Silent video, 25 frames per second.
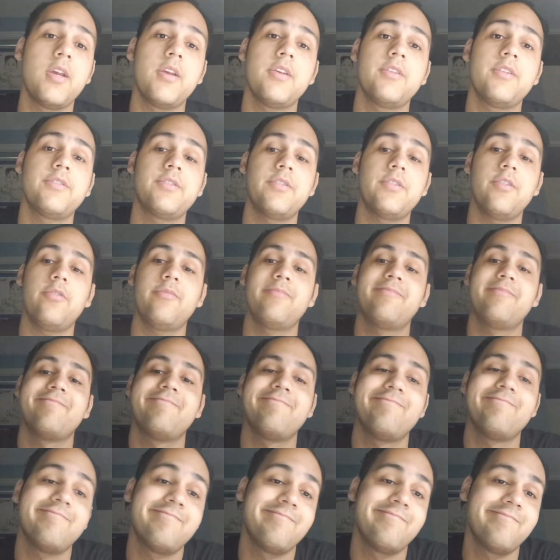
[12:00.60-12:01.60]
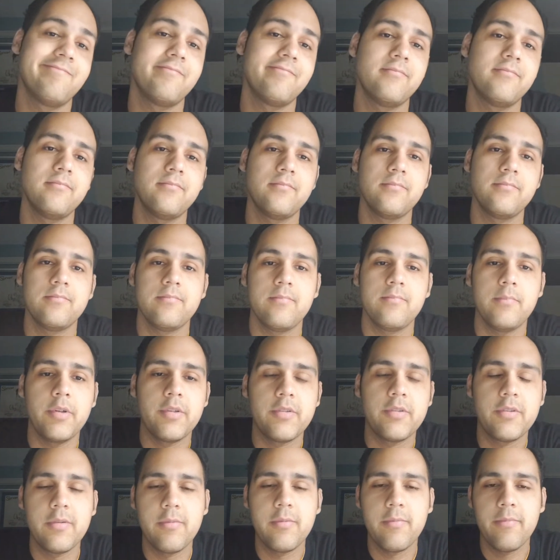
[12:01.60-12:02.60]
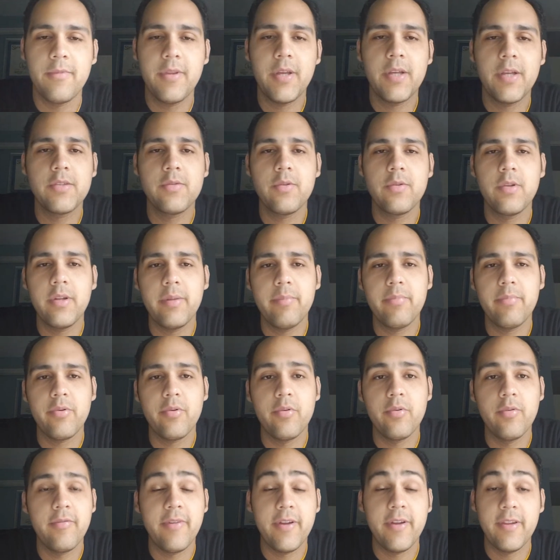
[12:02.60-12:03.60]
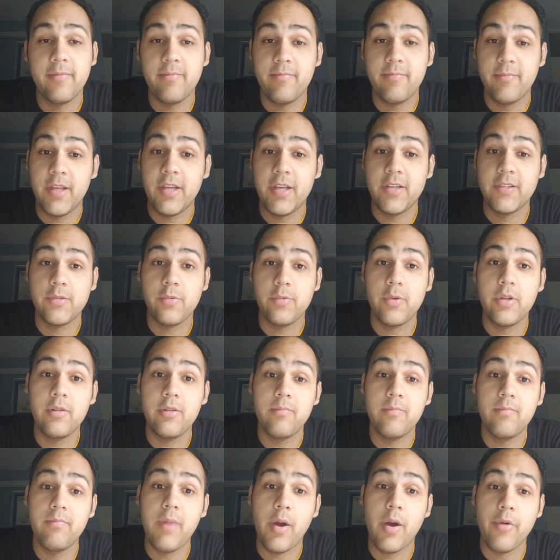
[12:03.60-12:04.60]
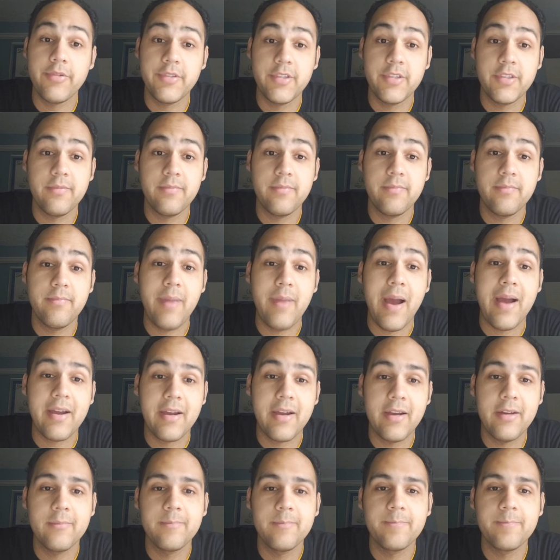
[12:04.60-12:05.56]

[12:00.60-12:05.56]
So, but things will improve and things will bounce back.